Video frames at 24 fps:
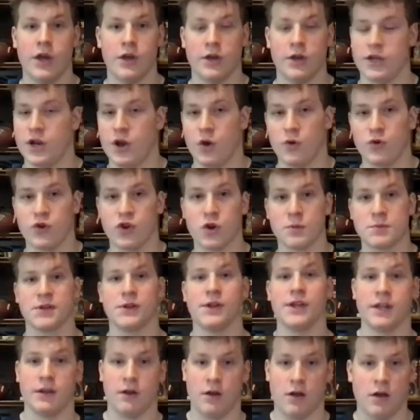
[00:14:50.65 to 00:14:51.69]
Europe's
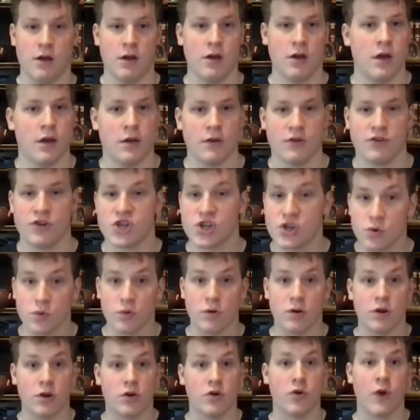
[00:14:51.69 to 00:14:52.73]
elite. Shoot,
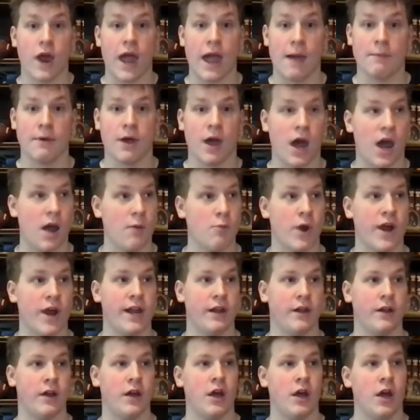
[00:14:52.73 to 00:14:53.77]
crap. I'm
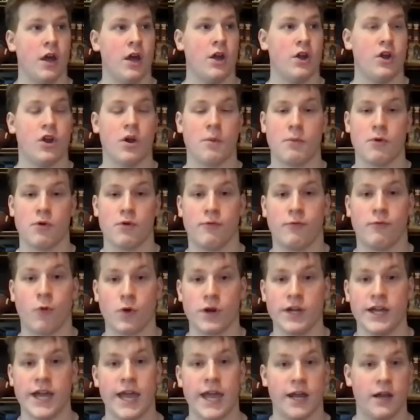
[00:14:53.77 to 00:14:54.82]
rated number
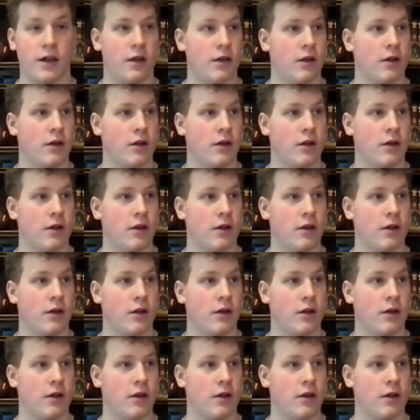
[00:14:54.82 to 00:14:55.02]
48.